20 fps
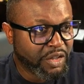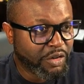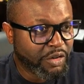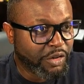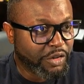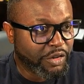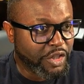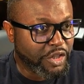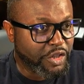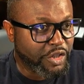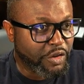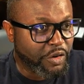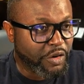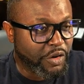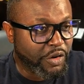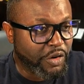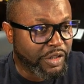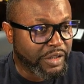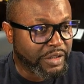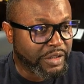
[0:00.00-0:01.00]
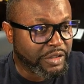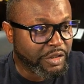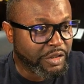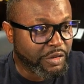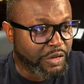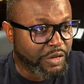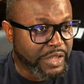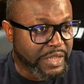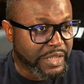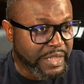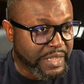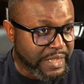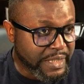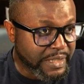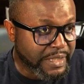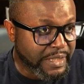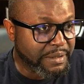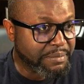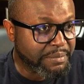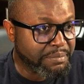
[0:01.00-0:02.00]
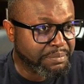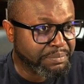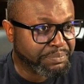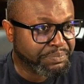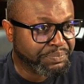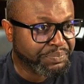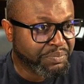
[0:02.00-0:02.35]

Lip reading: on your system.